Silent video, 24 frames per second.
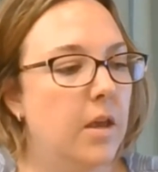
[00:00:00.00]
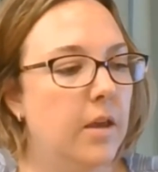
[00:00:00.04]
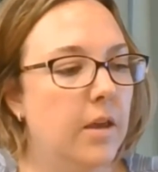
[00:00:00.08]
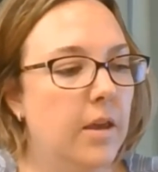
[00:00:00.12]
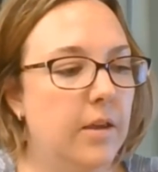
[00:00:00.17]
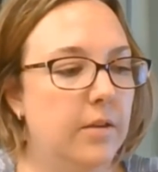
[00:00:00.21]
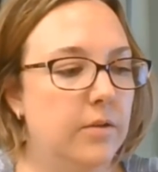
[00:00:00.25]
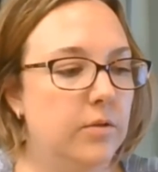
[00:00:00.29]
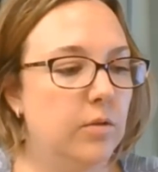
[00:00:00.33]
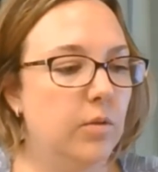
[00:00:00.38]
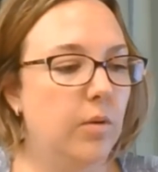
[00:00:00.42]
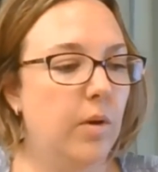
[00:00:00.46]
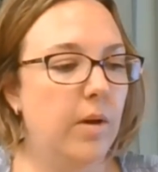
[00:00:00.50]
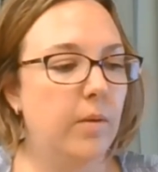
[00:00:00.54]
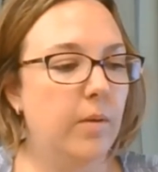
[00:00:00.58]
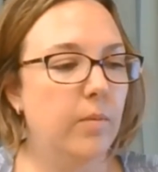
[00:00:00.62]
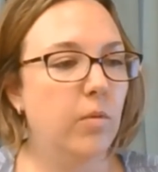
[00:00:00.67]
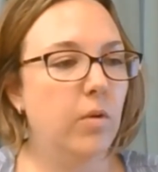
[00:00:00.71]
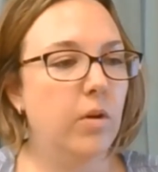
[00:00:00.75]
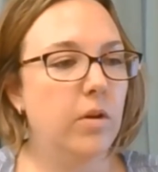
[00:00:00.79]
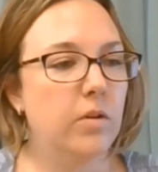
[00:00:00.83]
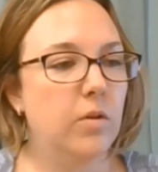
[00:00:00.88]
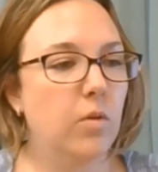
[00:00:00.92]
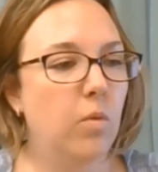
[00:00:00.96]
Okay, so I'm
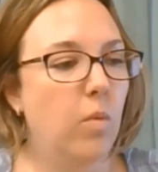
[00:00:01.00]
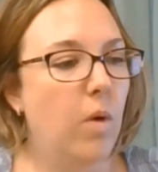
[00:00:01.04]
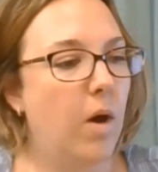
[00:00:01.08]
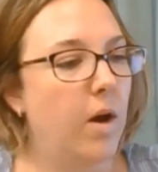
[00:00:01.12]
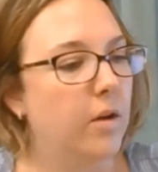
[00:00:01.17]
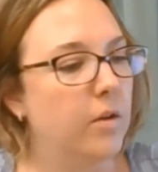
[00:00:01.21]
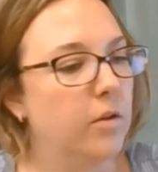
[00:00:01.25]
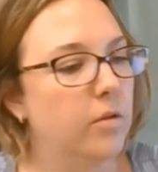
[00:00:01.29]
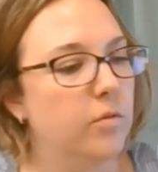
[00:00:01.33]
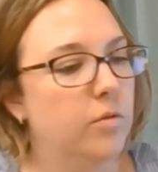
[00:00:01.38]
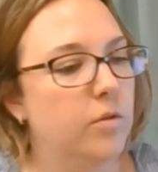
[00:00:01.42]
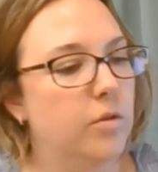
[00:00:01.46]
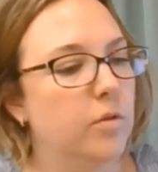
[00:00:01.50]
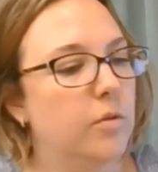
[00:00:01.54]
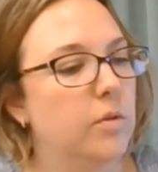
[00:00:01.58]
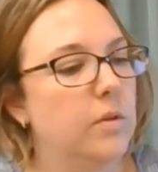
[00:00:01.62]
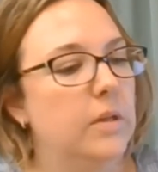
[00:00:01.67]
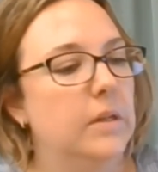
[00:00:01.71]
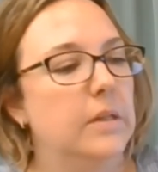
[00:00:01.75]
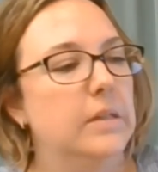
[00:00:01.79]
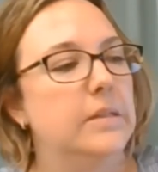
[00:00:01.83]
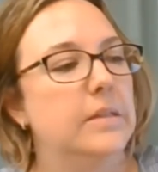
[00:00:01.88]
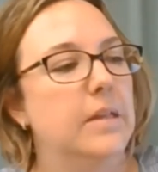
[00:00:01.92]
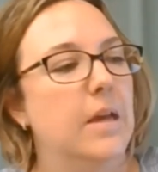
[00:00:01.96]
going to walk you through an
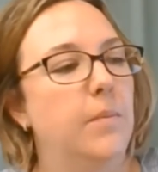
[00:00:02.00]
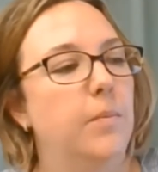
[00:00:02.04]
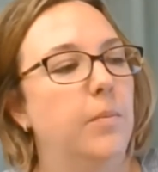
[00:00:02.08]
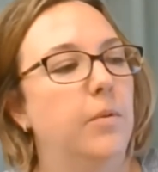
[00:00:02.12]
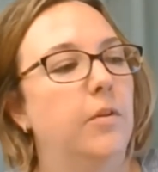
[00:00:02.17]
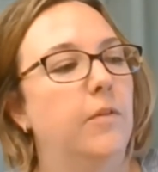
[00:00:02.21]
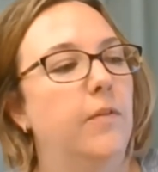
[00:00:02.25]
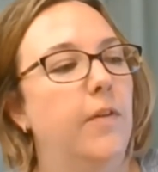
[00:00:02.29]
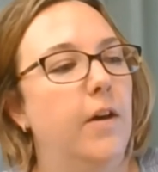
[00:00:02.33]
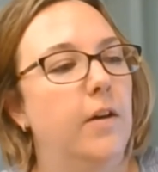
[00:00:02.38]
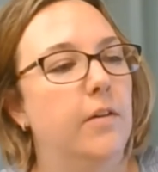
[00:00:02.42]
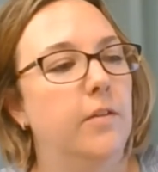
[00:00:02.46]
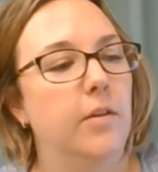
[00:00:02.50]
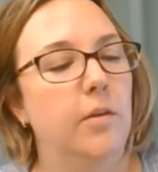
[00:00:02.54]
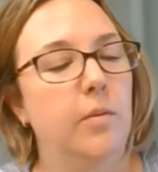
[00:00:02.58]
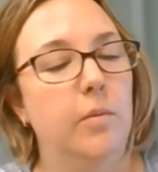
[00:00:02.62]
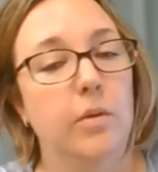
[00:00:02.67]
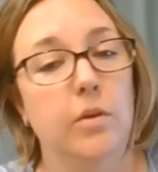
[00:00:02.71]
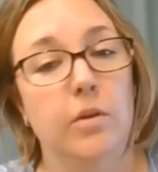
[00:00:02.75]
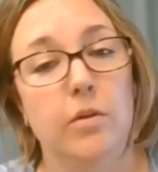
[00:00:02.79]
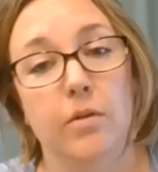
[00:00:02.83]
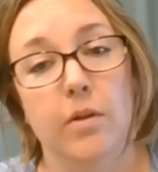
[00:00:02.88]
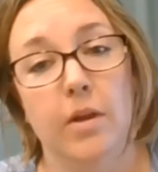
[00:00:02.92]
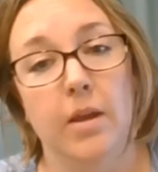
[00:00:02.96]
example of how they
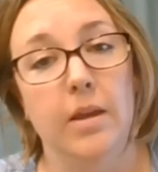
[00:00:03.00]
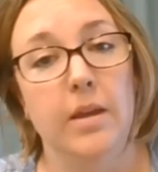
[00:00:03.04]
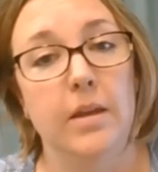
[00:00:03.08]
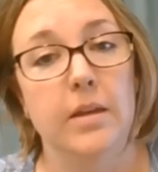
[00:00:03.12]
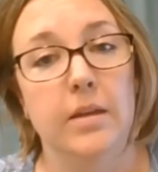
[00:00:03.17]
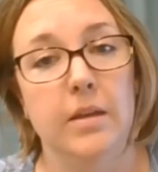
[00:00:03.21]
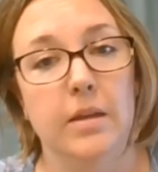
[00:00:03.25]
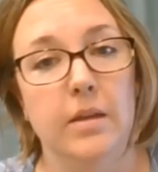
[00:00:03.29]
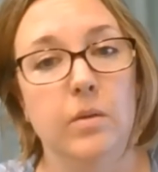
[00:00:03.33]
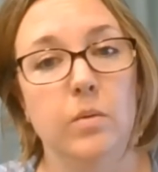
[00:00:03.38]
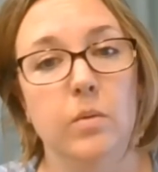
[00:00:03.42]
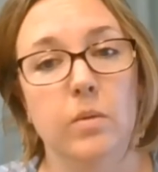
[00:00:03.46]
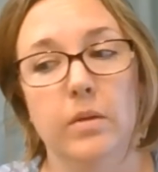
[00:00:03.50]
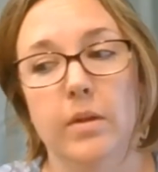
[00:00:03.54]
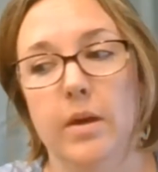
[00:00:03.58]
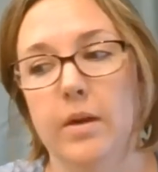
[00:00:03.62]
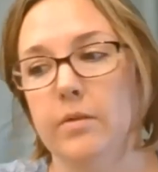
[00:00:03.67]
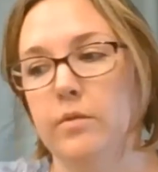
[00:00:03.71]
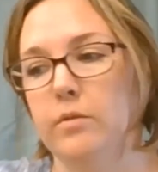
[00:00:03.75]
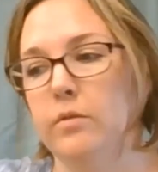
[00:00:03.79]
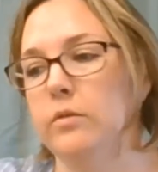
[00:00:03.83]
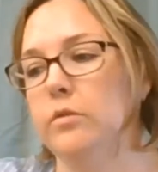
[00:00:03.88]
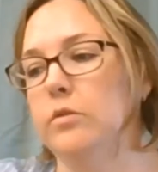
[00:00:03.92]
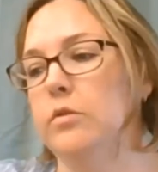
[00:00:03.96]
would create an
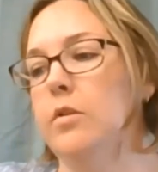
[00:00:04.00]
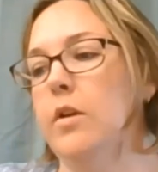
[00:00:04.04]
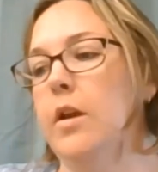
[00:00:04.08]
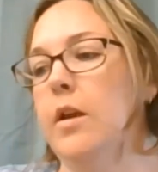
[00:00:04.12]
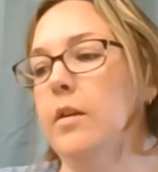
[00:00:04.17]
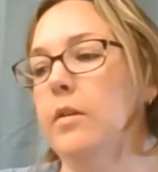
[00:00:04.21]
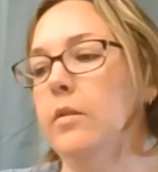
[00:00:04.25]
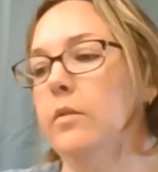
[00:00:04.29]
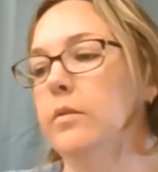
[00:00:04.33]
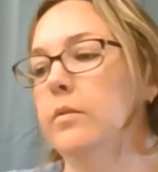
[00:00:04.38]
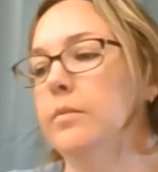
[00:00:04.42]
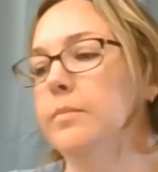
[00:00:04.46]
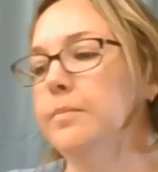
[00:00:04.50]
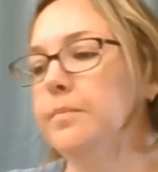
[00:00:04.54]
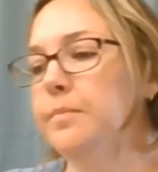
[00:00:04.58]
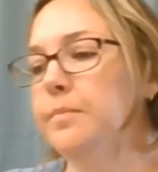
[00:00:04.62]
equilateral triangle.